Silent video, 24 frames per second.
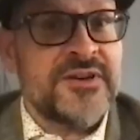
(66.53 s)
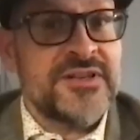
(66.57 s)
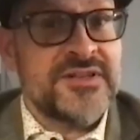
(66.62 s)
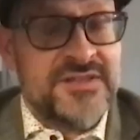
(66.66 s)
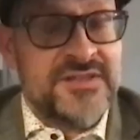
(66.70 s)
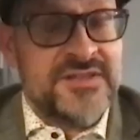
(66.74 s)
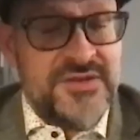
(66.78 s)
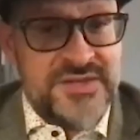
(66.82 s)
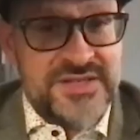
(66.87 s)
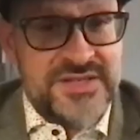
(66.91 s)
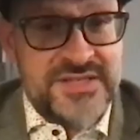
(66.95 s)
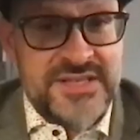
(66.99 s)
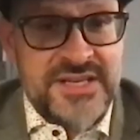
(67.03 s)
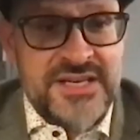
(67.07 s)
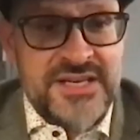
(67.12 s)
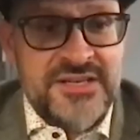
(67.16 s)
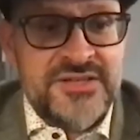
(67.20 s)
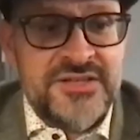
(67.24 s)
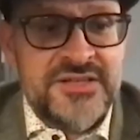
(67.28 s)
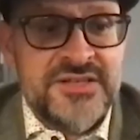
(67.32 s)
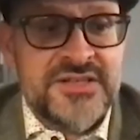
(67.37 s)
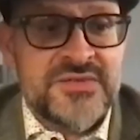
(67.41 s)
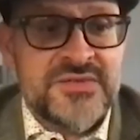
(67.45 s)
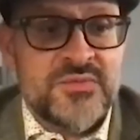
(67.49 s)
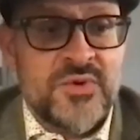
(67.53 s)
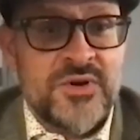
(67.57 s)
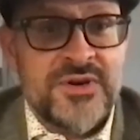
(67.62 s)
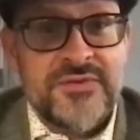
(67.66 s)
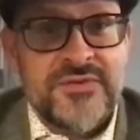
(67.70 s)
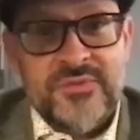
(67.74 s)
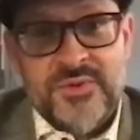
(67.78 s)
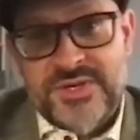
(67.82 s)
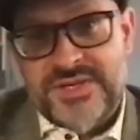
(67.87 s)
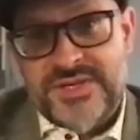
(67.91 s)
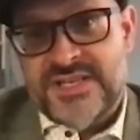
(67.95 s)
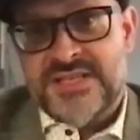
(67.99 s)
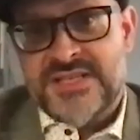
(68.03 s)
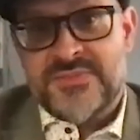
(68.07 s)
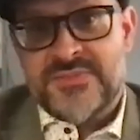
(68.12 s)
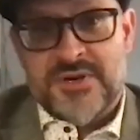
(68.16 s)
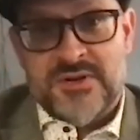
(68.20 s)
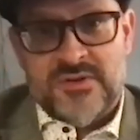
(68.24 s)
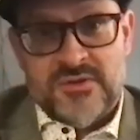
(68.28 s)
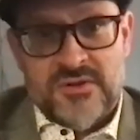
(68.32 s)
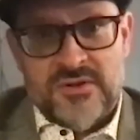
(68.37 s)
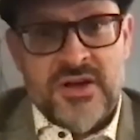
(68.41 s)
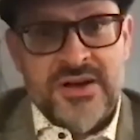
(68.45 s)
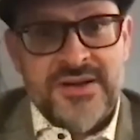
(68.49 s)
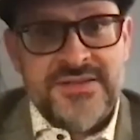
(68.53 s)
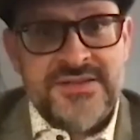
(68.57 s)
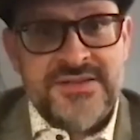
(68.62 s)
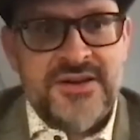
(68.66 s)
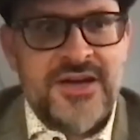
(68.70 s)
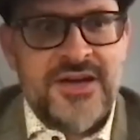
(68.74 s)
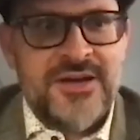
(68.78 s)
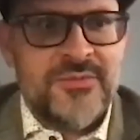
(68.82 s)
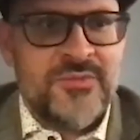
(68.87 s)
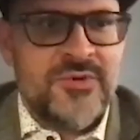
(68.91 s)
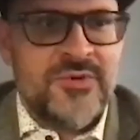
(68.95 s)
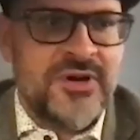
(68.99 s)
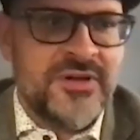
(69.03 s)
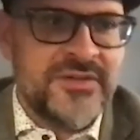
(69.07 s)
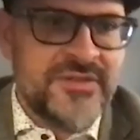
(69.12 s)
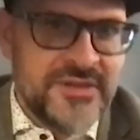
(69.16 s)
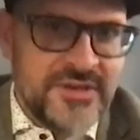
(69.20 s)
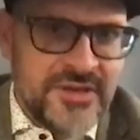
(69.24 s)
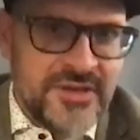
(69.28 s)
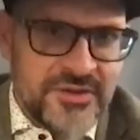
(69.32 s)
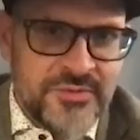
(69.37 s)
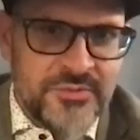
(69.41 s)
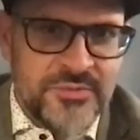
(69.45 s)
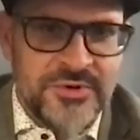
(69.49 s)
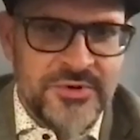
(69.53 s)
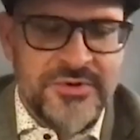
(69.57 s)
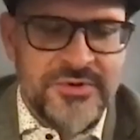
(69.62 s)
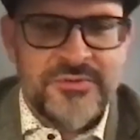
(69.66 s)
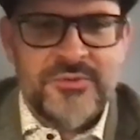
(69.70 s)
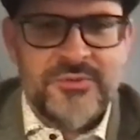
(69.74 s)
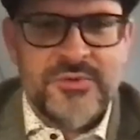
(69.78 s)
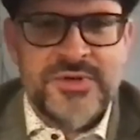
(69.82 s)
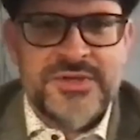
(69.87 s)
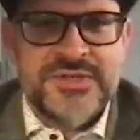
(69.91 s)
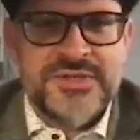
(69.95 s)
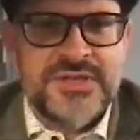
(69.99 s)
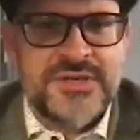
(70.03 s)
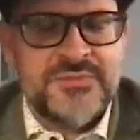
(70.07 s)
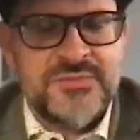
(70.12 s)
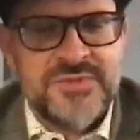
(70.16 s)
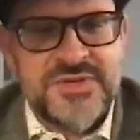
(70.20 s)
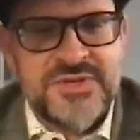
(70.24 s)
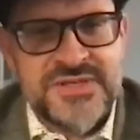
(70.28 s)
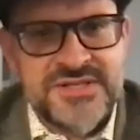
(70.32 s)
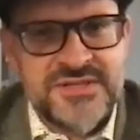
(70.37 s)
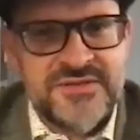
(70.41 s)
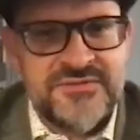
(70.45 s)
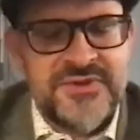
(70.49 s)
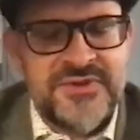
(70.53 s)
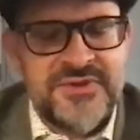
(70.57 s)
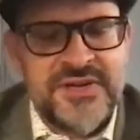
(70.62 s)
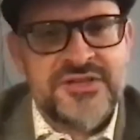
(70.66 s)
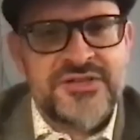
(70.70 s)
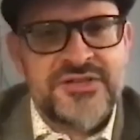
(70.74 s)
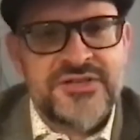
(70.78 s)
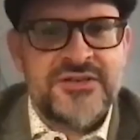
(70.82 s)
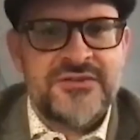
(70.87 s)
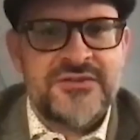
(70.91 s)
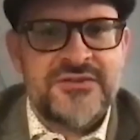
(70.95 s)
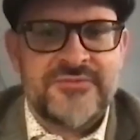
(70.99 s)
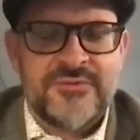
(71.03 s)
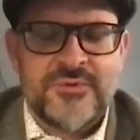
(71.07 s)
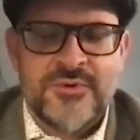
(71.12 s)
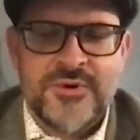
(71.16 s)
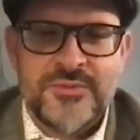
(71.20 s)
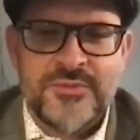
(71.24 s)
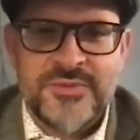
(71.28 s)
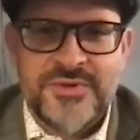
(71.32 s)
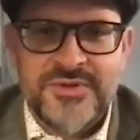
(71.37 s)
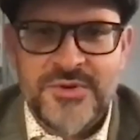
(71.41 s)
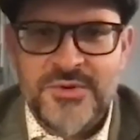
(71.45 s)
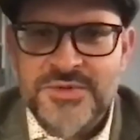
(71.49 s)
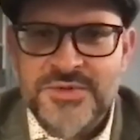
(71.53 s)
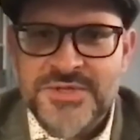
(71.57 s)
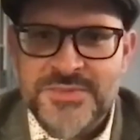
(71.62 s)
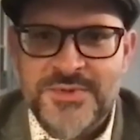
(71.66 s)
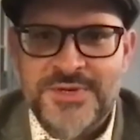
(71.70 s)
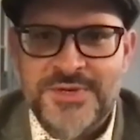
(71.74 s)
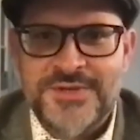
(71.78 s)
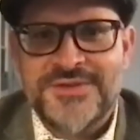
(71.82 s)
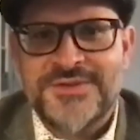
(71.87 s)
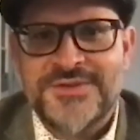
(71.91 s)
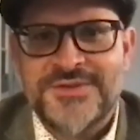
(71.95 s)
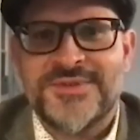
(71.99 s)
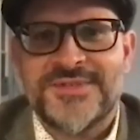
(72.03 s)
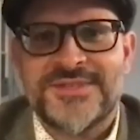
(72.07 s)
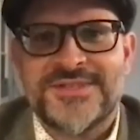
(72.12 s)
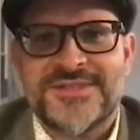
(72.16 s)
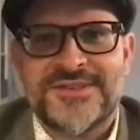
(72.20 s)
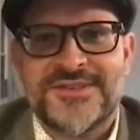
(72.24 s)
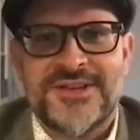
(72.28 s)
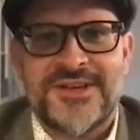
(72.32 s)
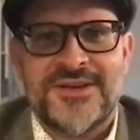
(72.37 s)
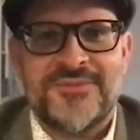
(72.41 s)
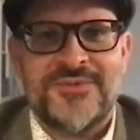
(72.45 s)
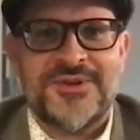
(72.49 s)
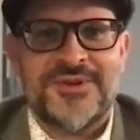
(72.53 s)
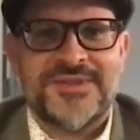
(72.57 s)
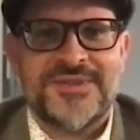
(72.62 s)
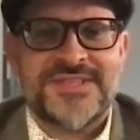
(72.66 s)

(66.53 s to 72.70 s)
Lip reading: in two stages, one of which I spend a lot of time on, the other one of which I'm just affectionate for, but don't spend too much time on.